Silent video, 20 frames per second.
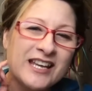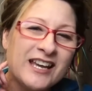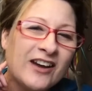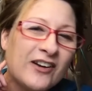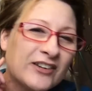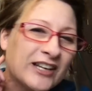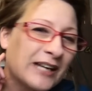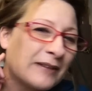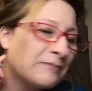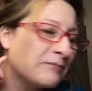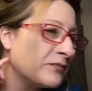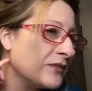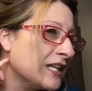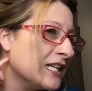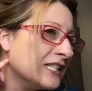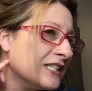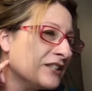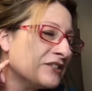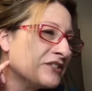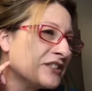Okay,
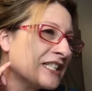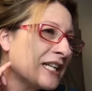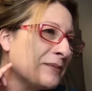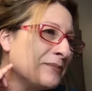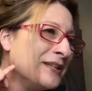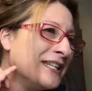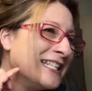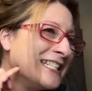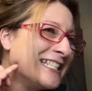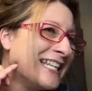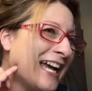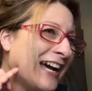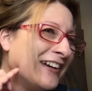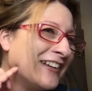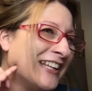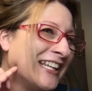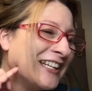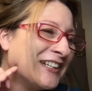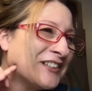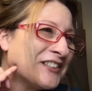if something down
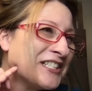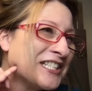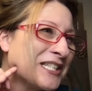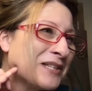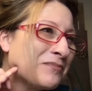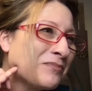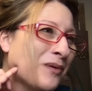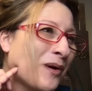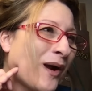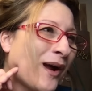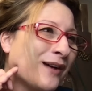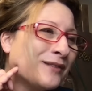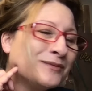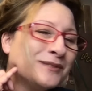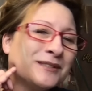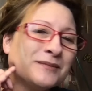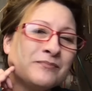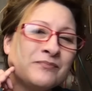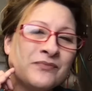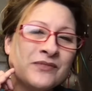here is the
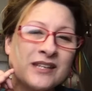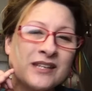problem,